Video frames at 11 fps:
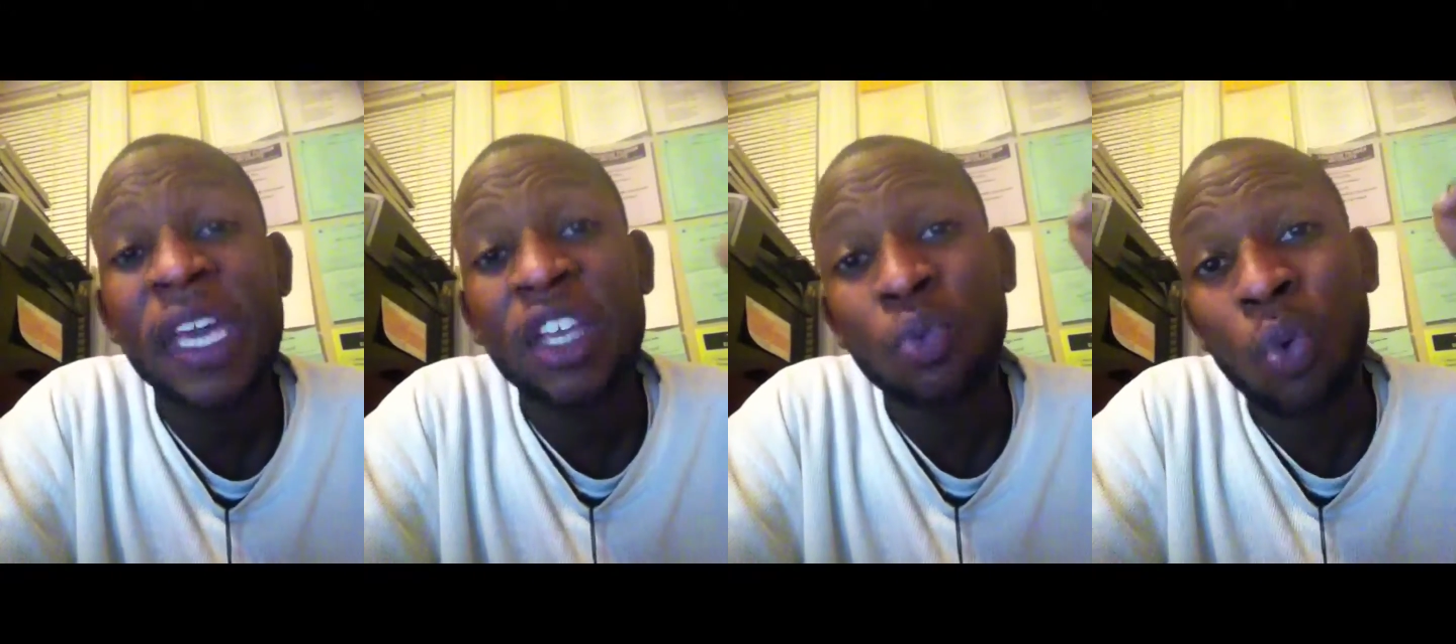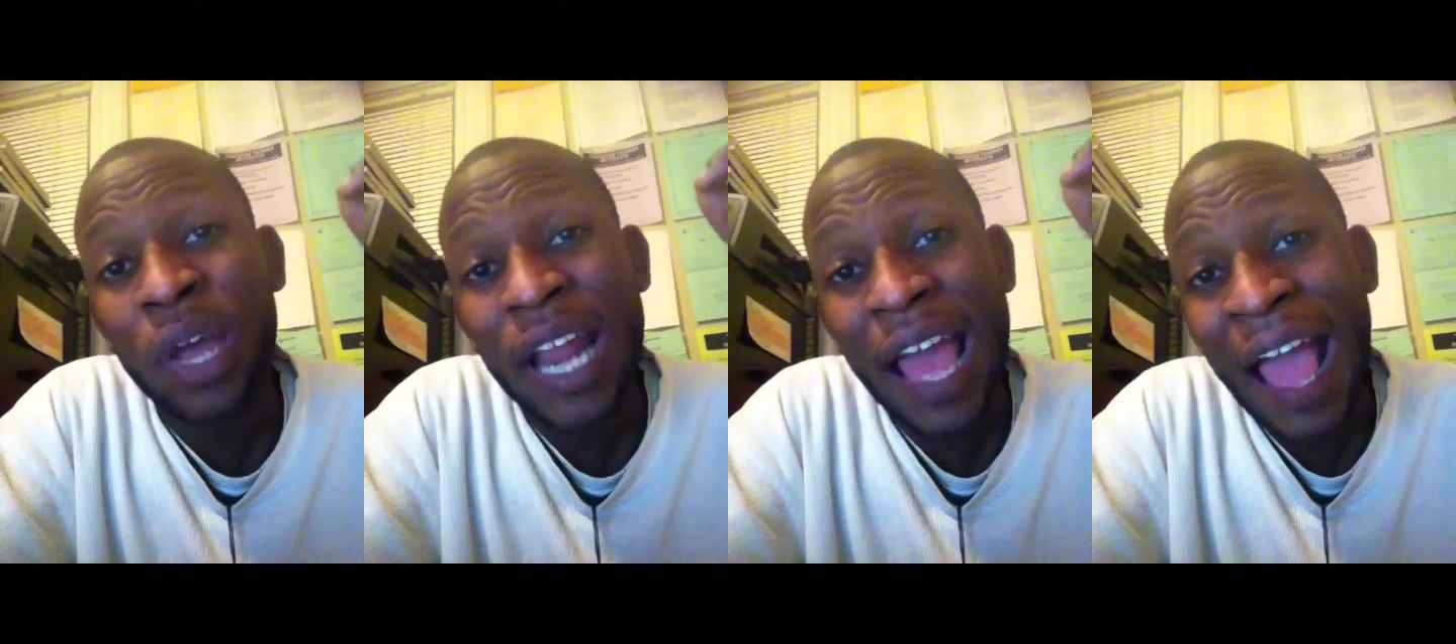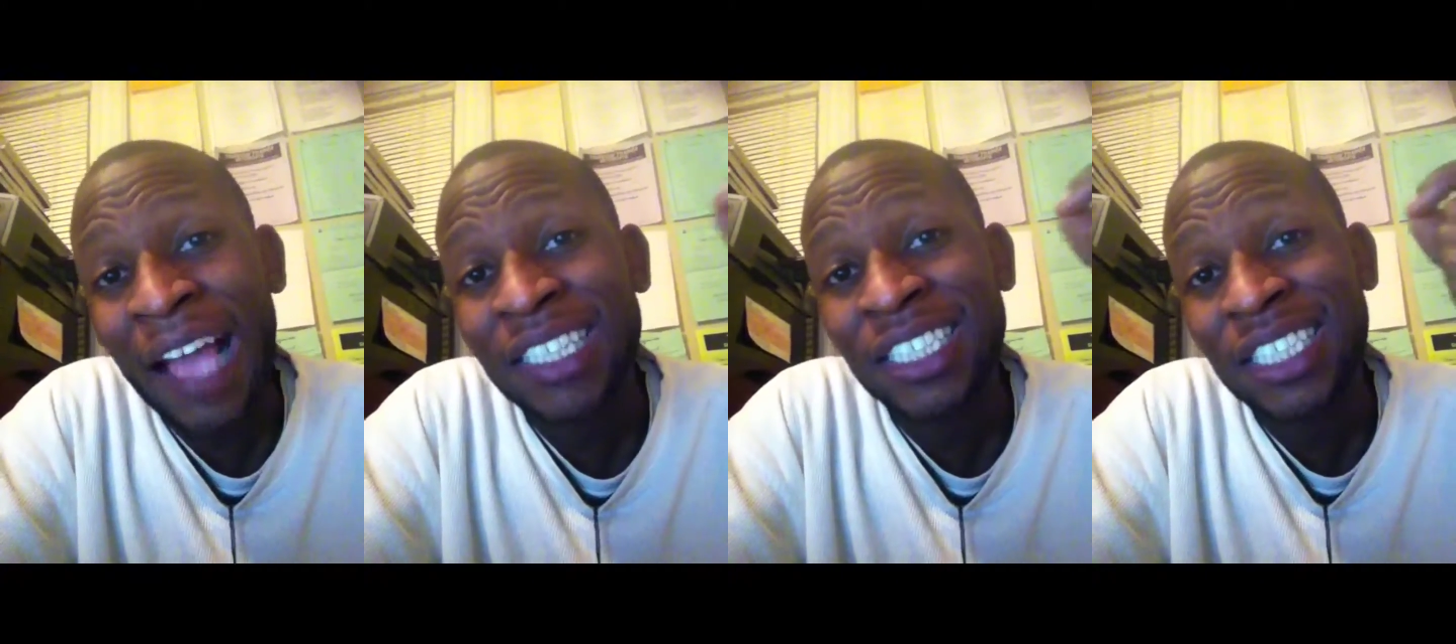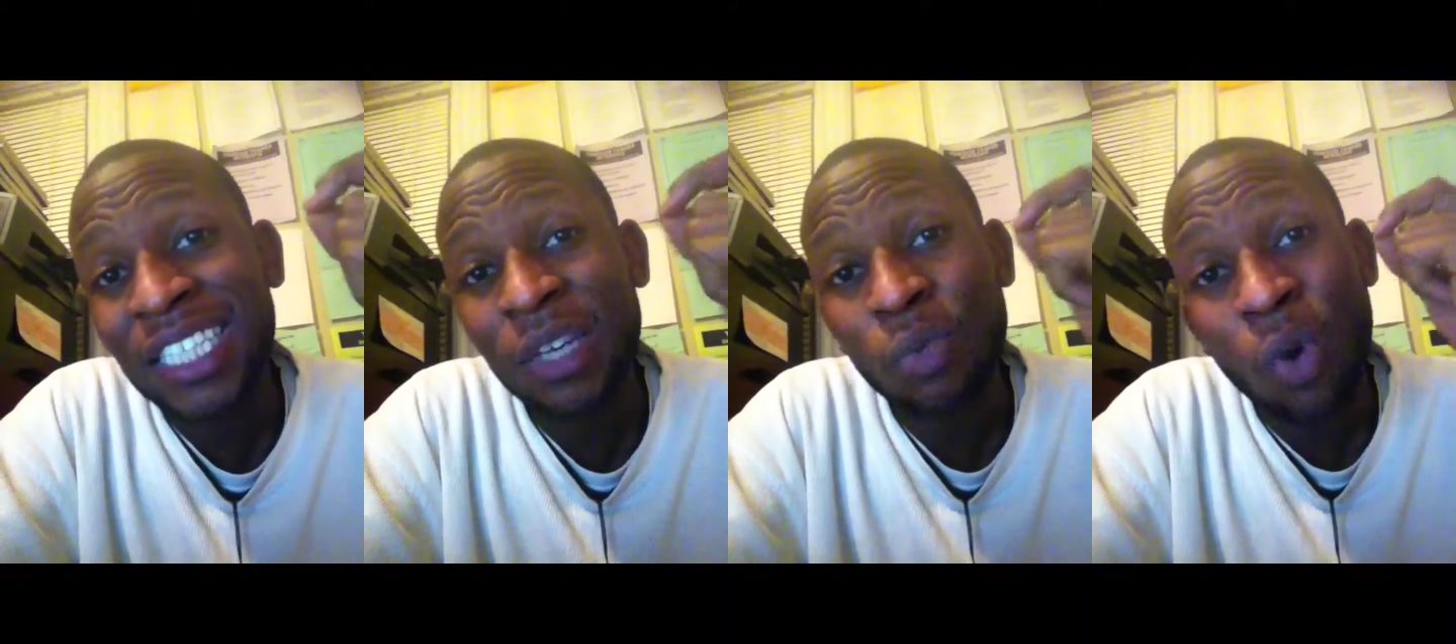is what
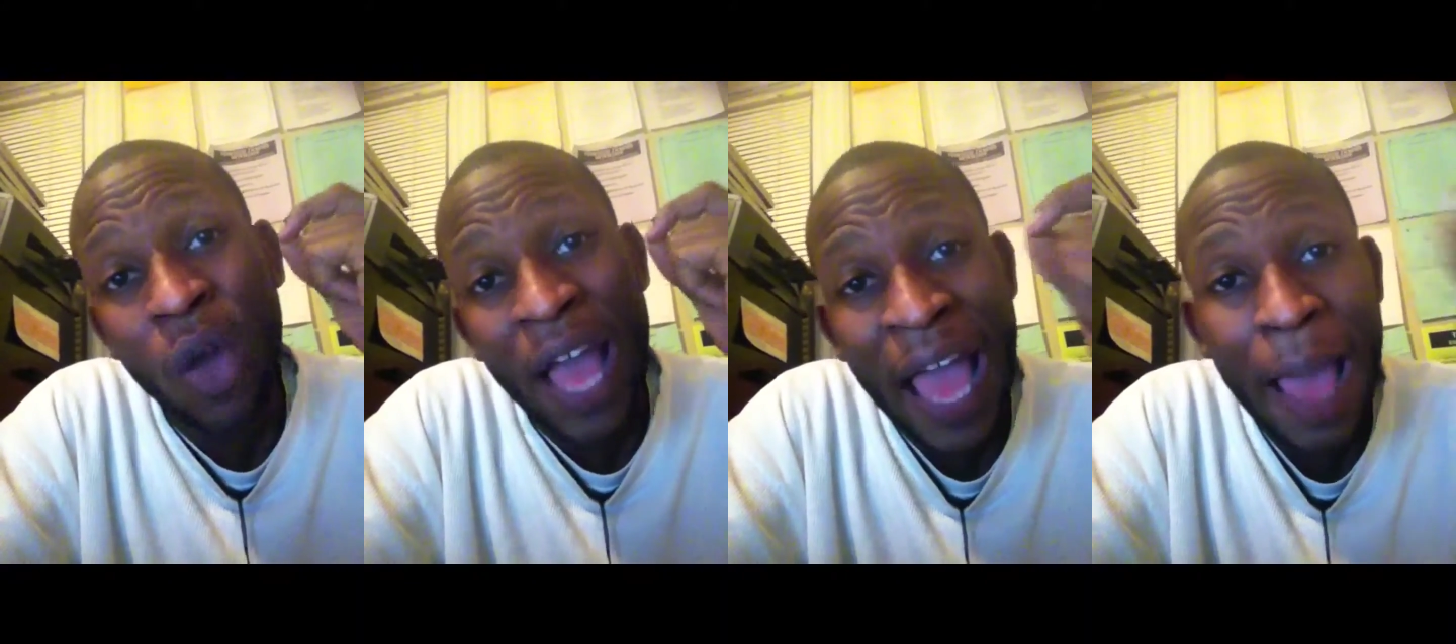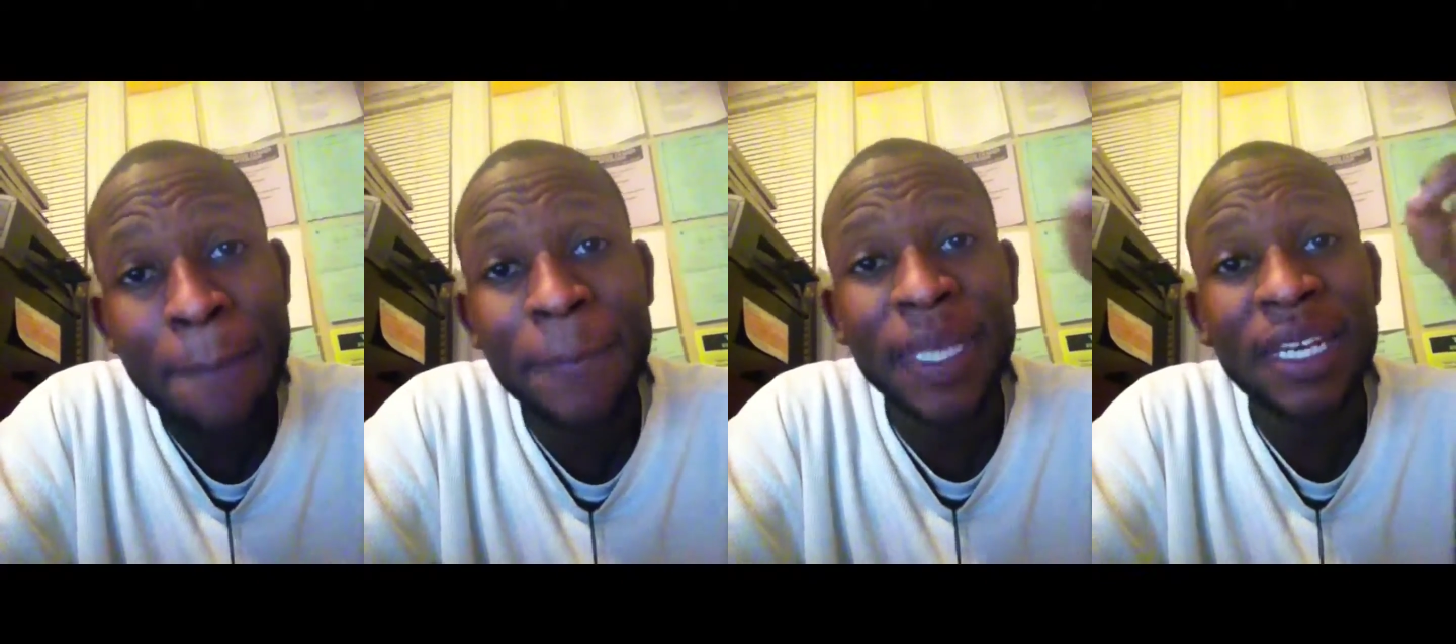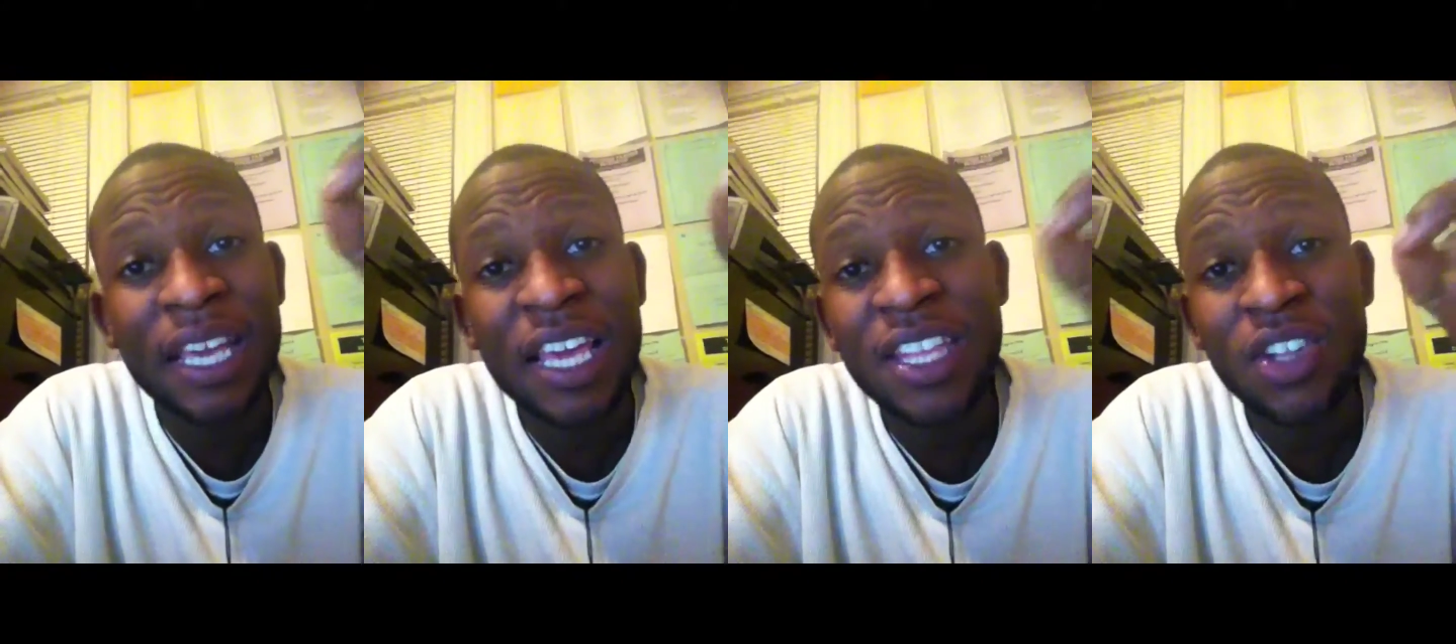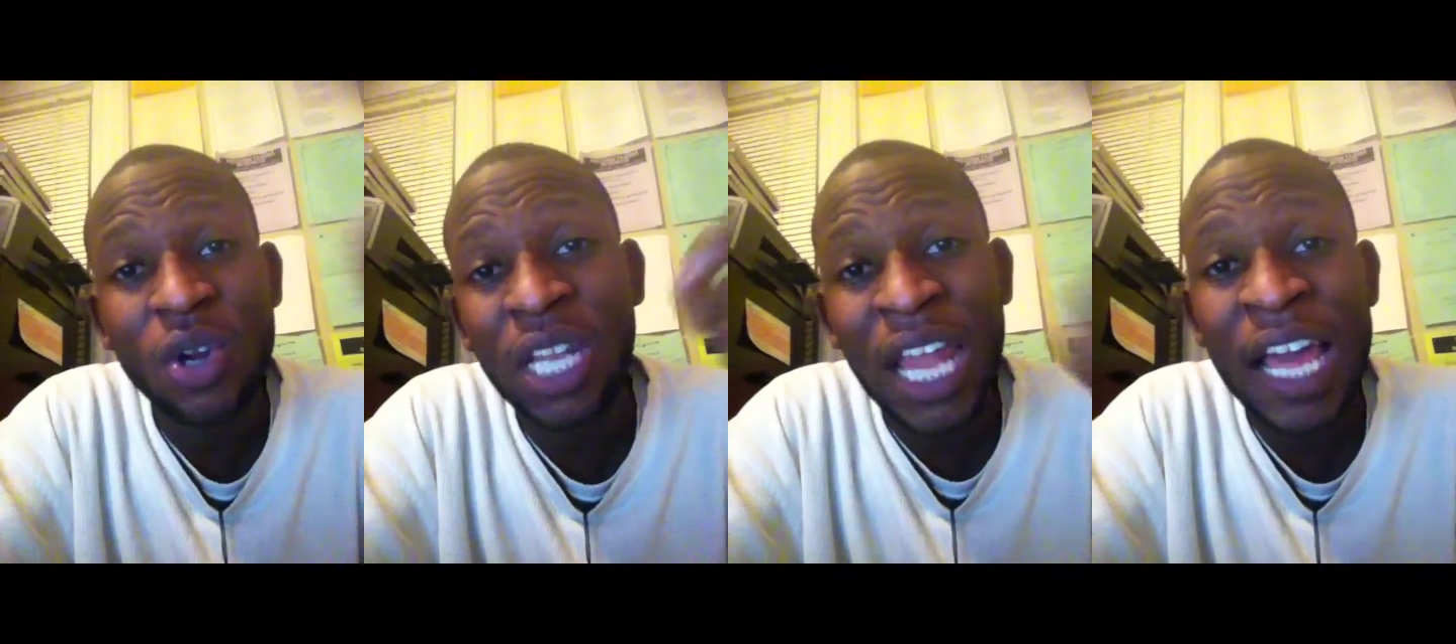actually will happen in
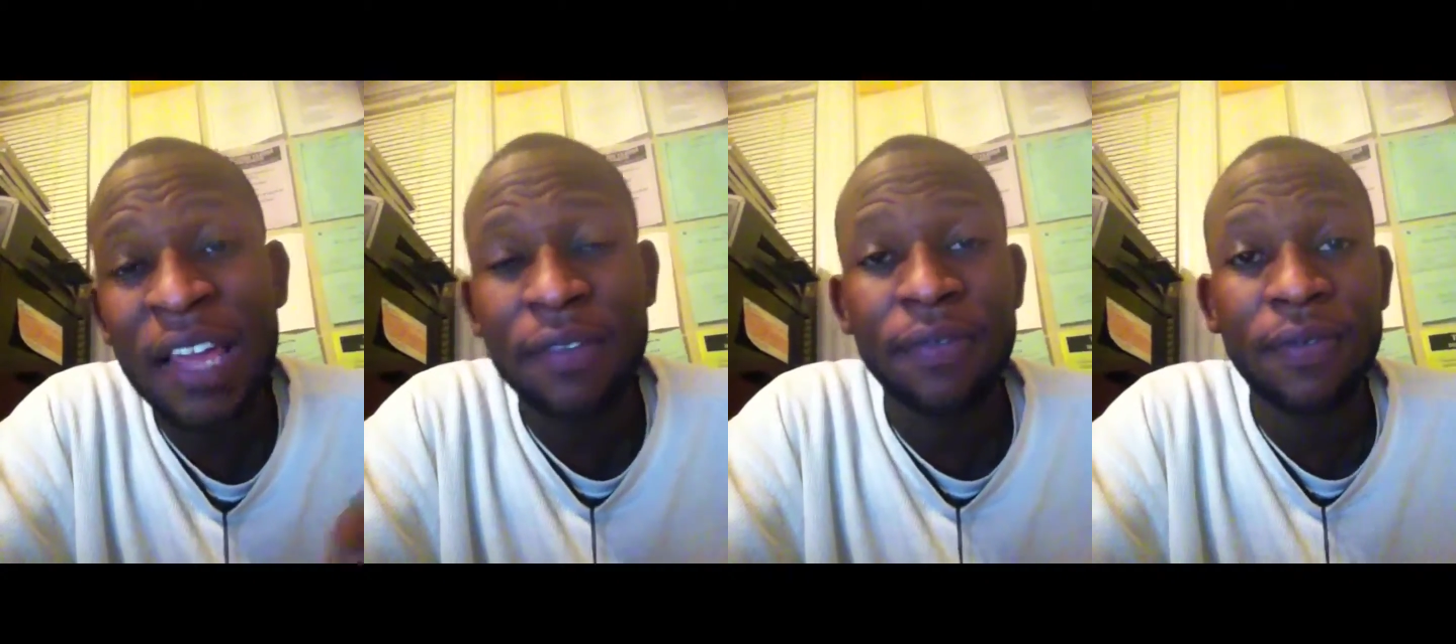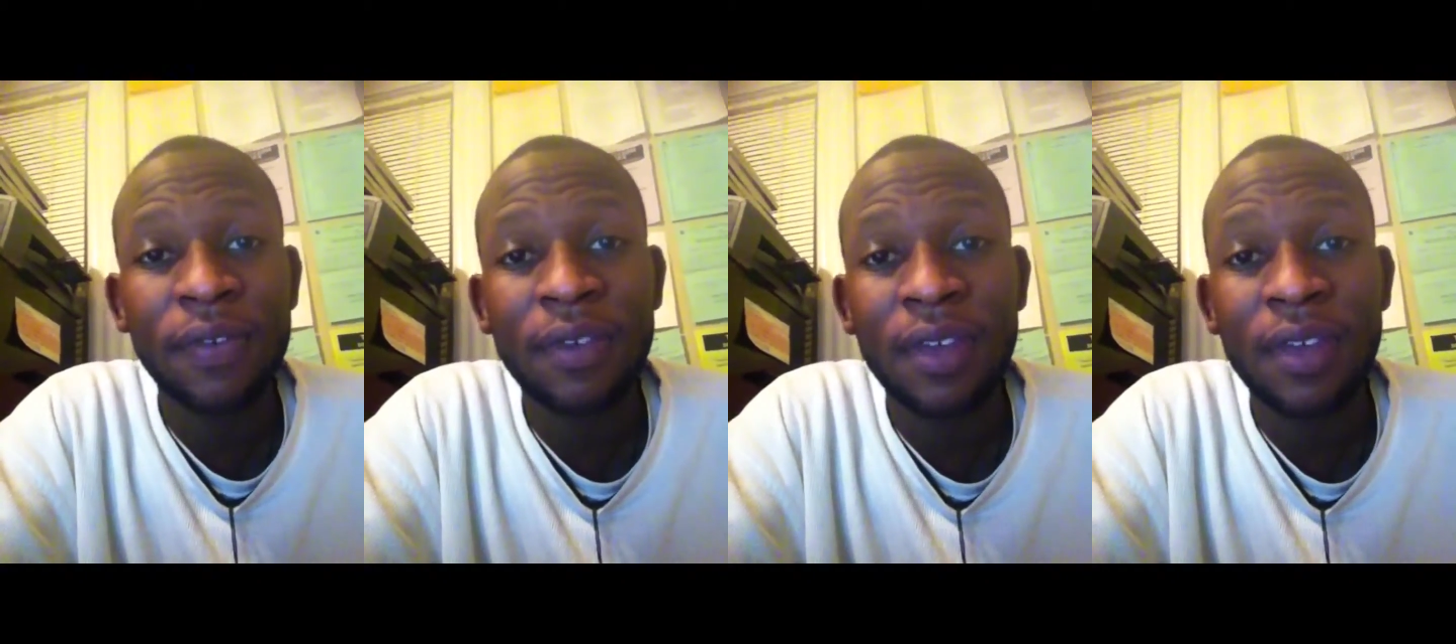your life.